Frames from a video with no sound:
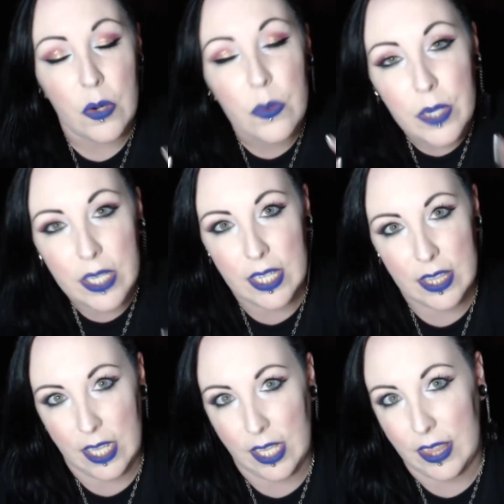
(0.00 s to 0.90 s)
I
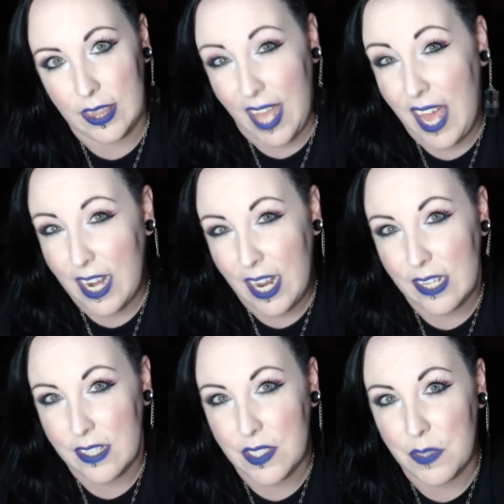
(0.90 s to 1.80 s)
really think that
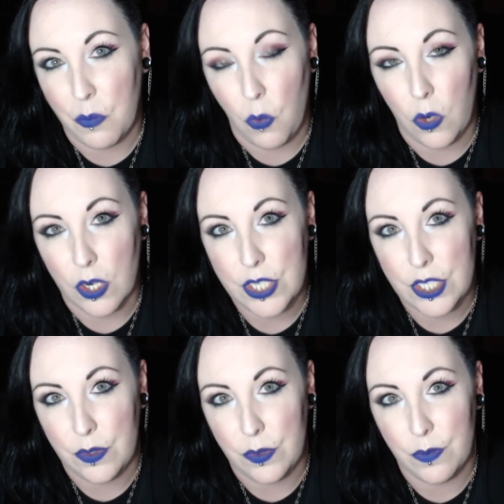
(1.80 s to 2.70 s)
has more
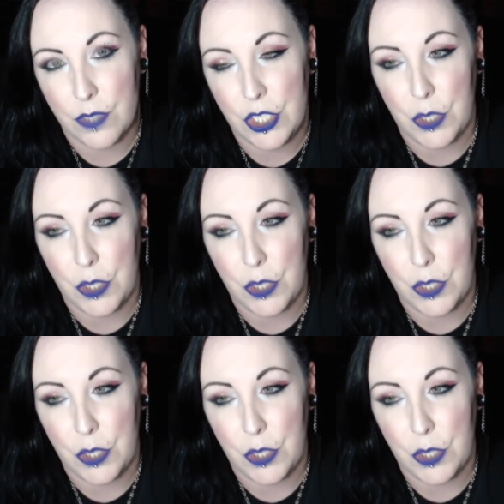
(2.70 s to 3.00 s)
to